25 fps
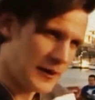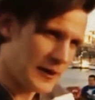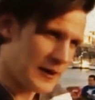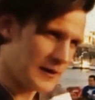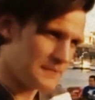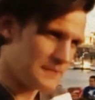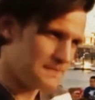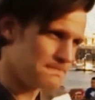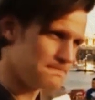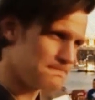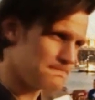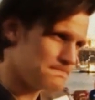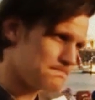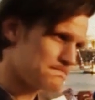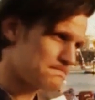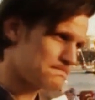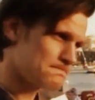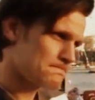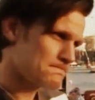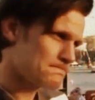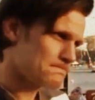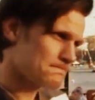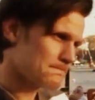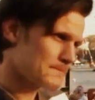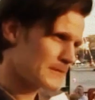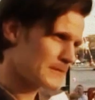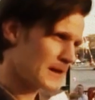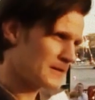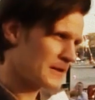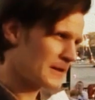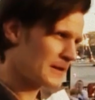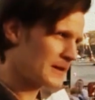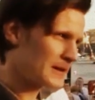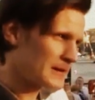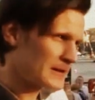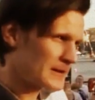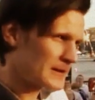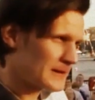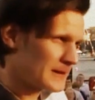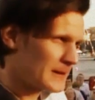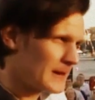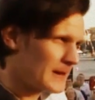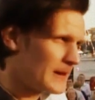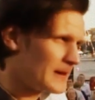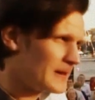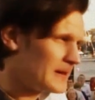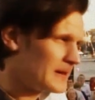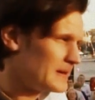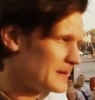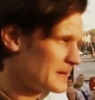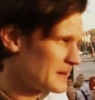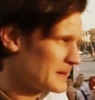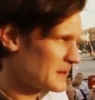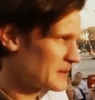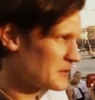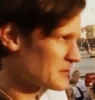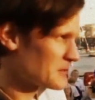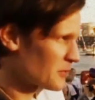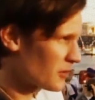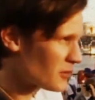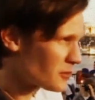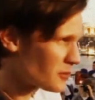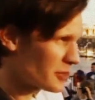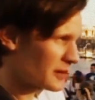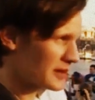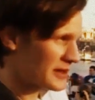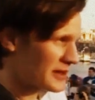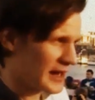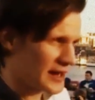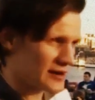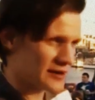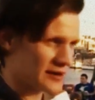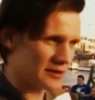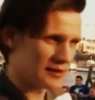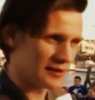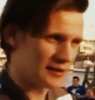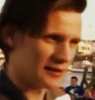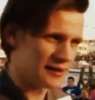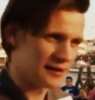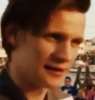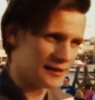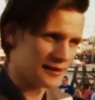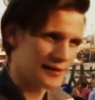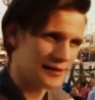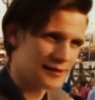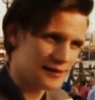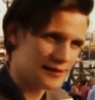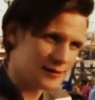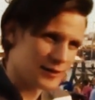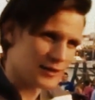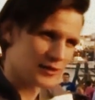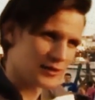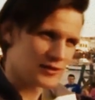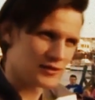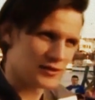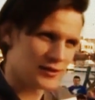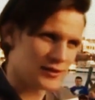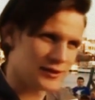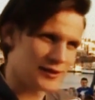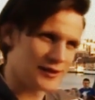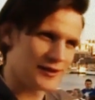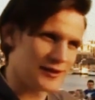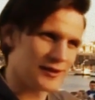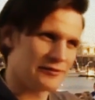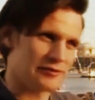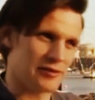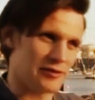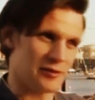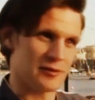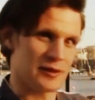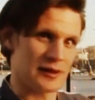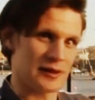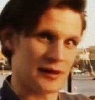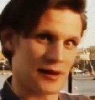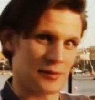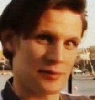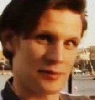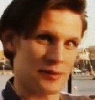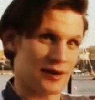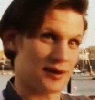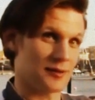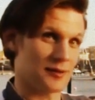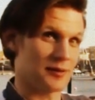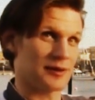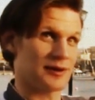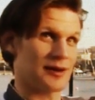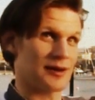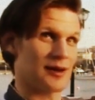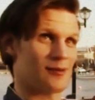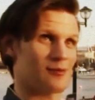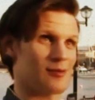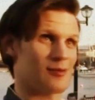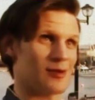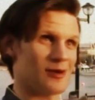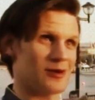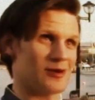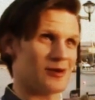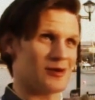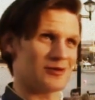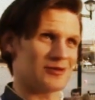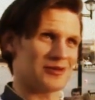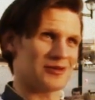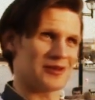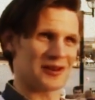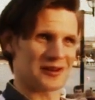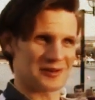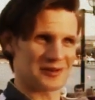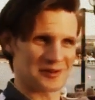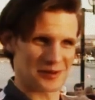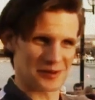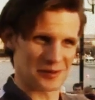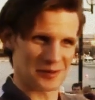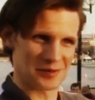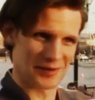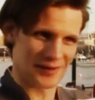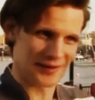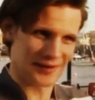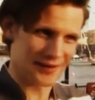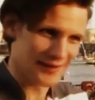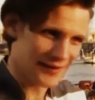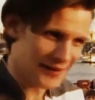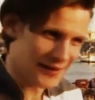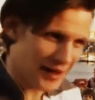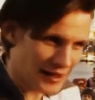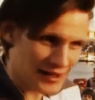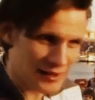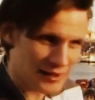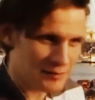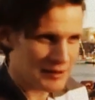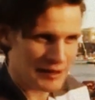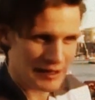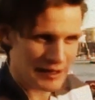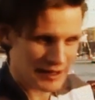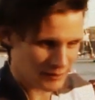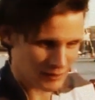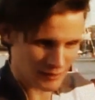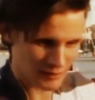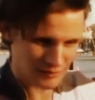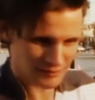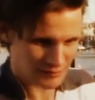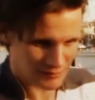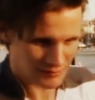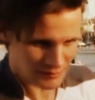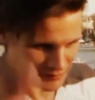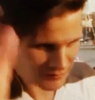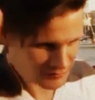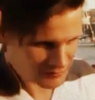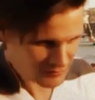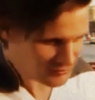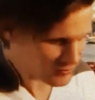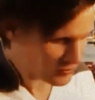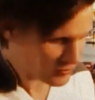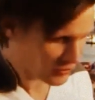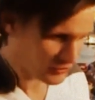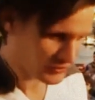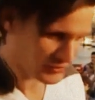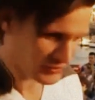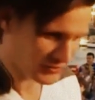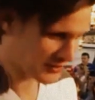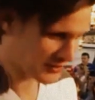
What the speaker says: I think Didier Drogba carried it, which for me, I'd have been like, whoa, Didier Drogba. I can meet anyone, rock